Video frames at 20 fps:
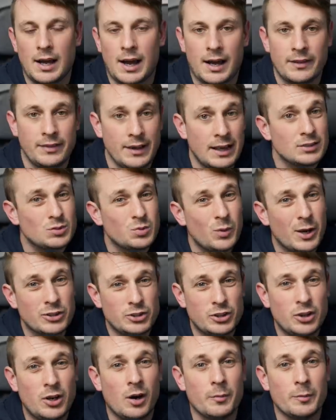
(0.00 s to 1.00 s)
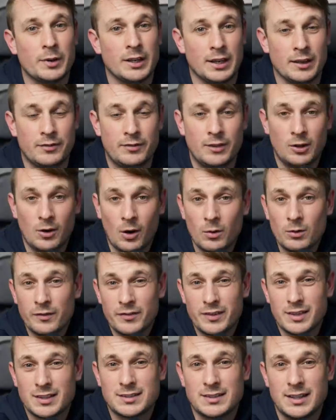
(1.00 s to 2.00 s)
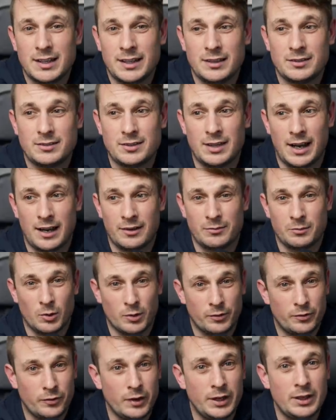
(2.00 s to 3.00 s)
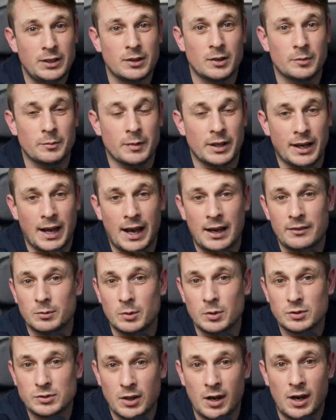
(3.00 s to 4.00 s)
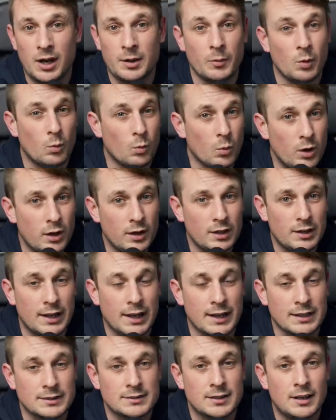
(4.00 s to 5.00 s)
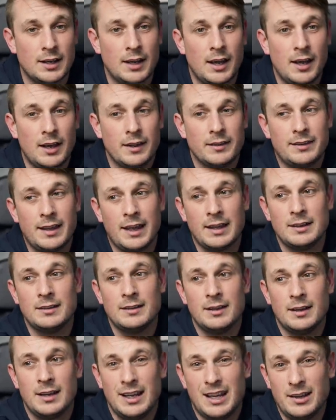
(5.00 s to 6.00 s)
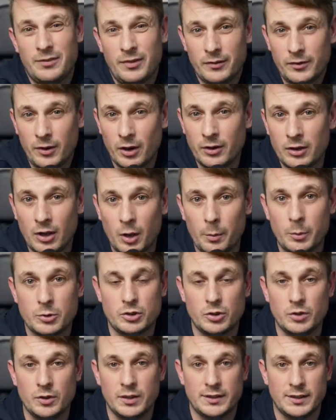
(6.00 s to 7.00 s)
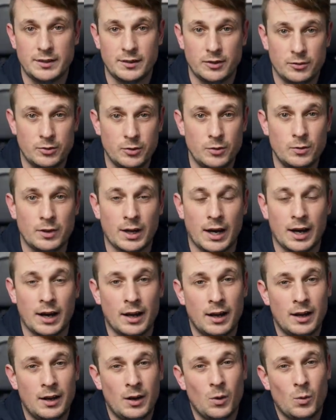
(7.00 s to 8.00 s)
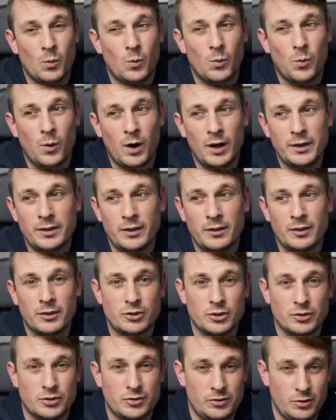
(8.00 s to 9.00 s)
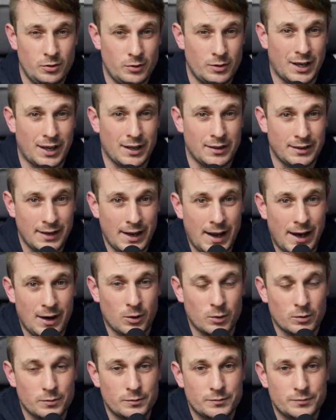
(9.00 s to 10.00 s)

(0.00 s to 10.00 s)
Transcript: And that's where she got me. If the goal of this thing is to have more freedom and have more time and work less, then if I've got the opportunity to do that, why don't I just do that now?